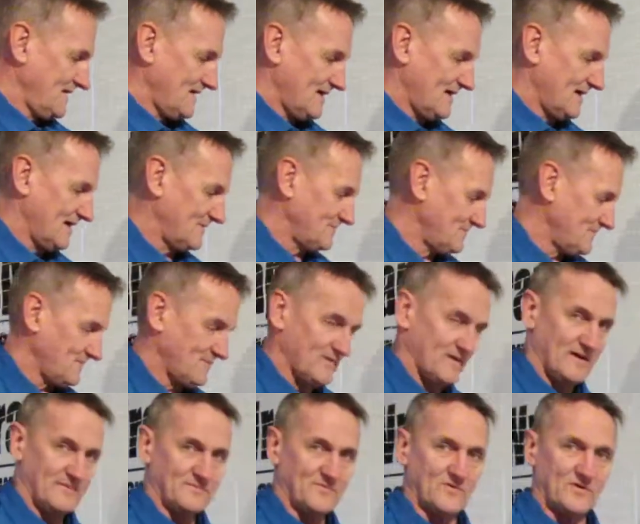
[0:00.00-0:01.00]
I'm
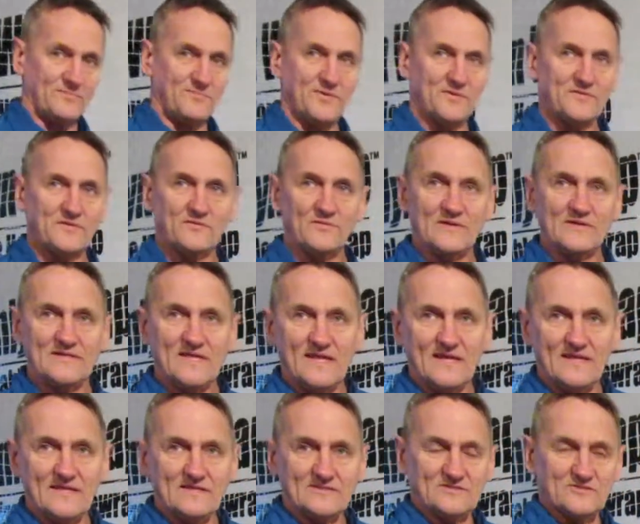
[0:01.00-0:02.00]
going to put the
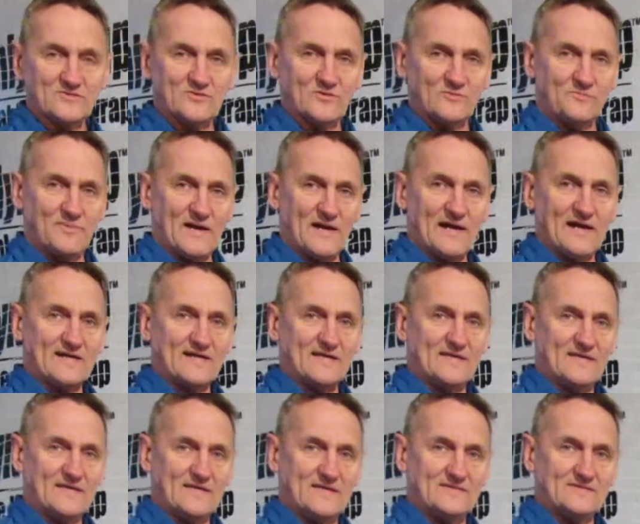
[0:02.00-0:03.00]
retaining screw back
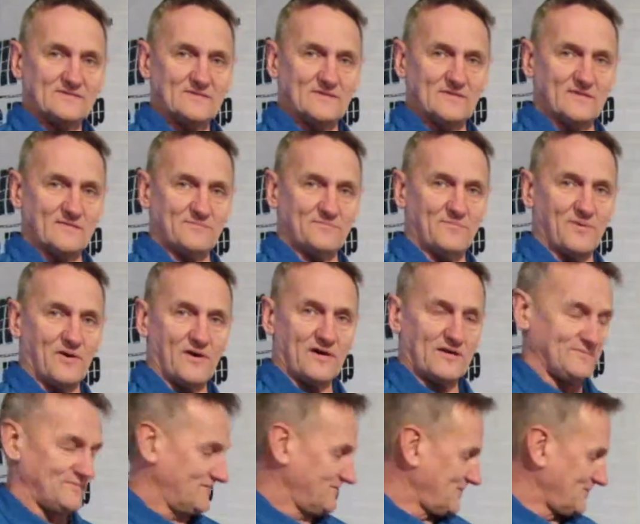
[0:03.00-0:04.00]
into the
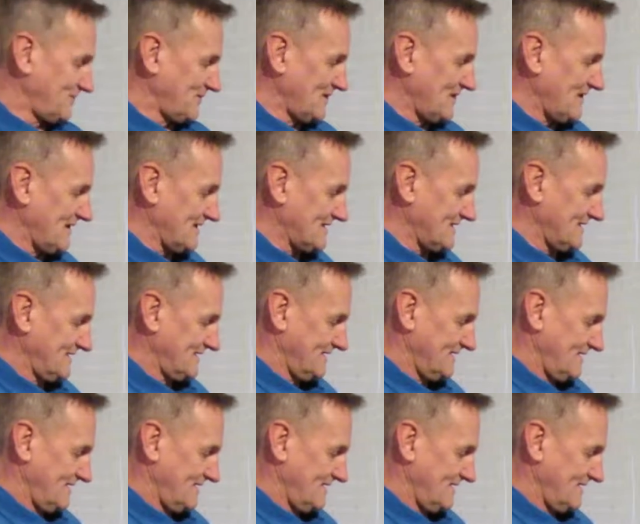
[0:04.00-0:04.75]
bottom of the block,